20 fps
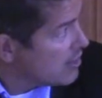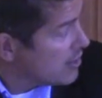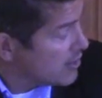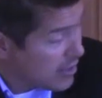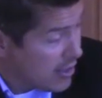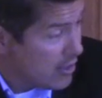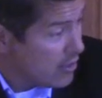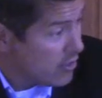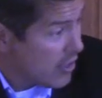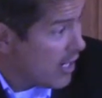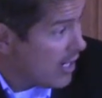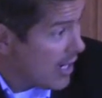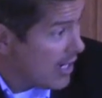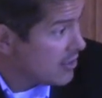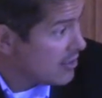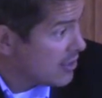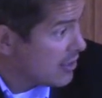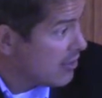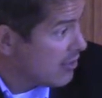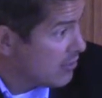And these are not
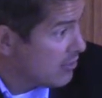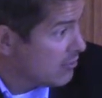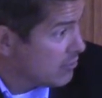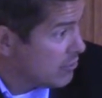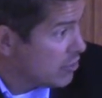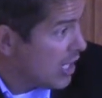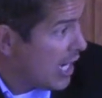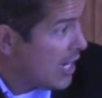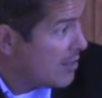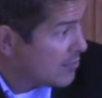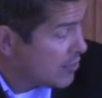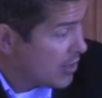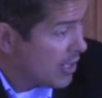high-skilled jobs.